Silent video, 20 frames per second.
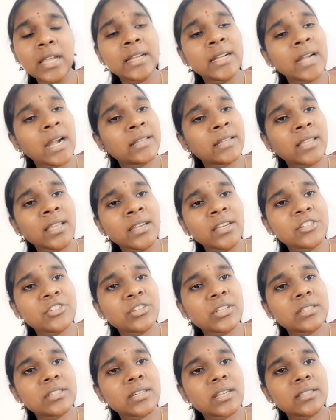At the
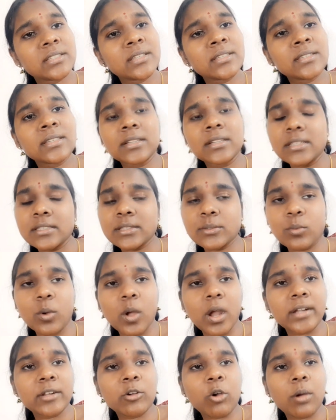initial stages, it is
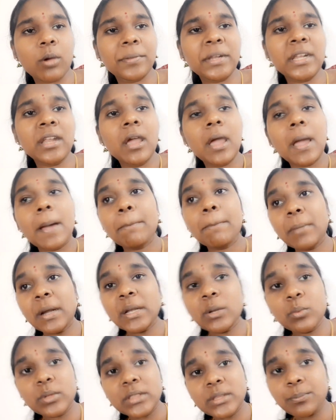quite common,
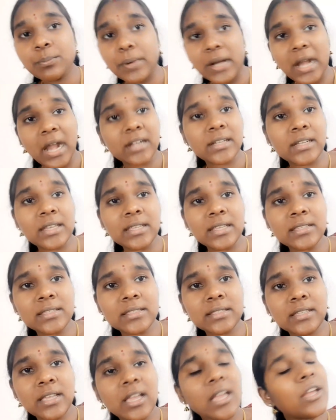but with
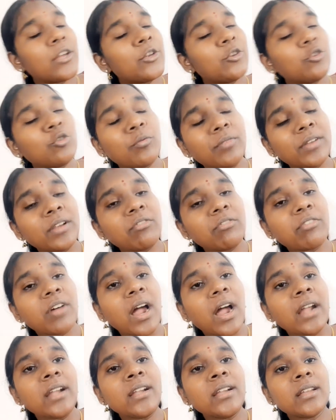practice, you will
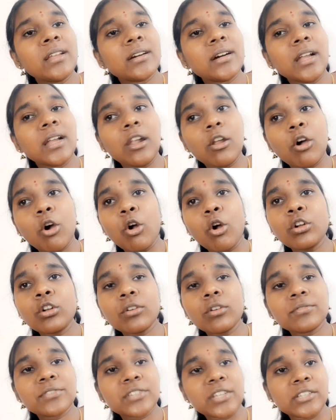find a lot
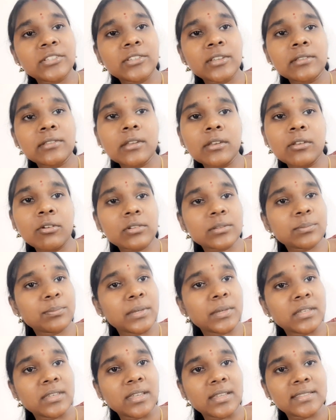of changes in your
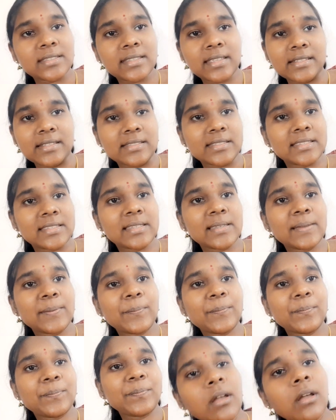speaking skills.
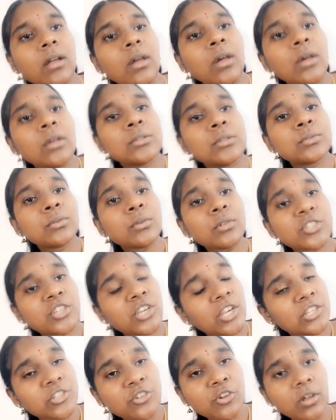So
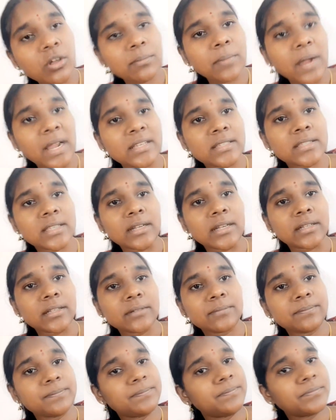change your mindset.
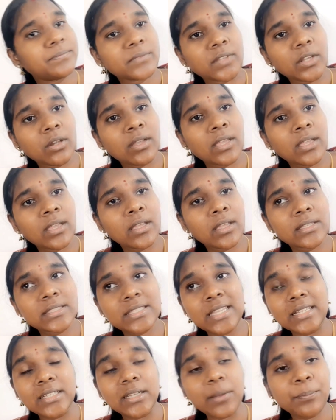Okay,
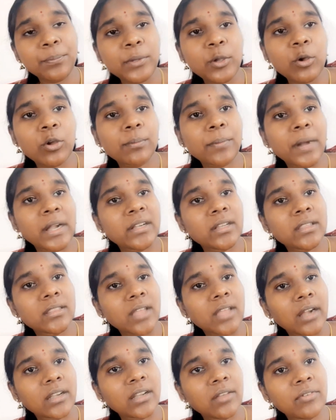set up your mind in
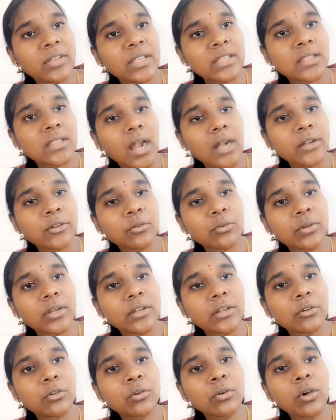that way that you
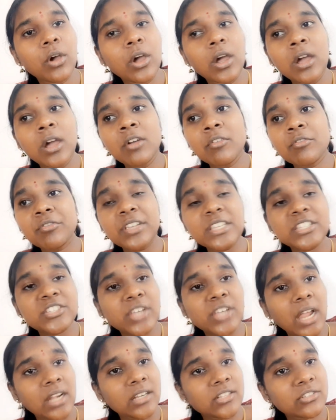need to face
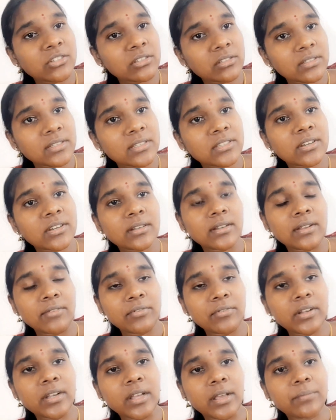challenges each and
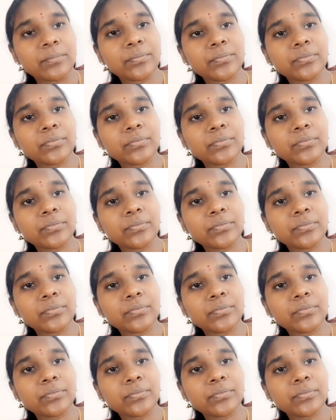every day.